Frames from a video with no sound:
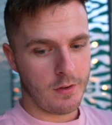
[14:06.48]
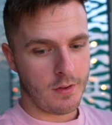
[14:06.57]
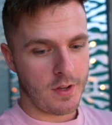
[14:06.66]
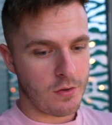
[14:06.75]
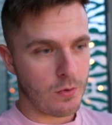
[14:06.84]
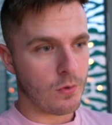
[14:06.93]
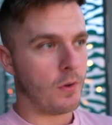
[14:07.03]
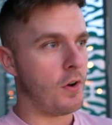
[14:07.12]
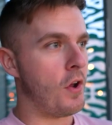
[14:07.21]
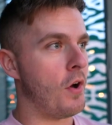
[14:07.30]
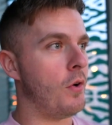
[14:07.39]
They do not
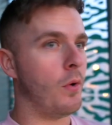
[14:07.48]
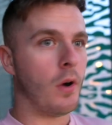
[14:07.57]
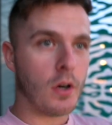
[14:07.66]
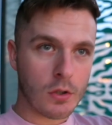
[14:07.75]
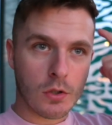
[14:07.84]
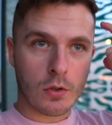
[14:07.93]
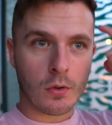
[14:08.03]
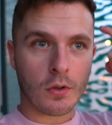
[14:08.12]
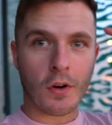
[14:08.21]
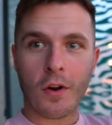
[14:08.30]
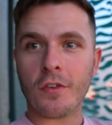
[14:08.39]
know
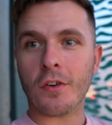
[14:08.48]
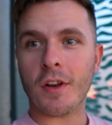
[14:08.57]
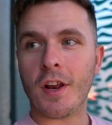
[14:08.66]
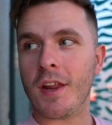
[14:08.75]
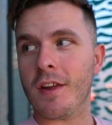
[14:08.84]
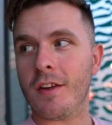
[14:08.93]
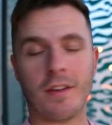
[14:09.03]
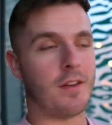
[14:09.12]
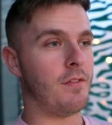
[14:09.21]
what goes on in here.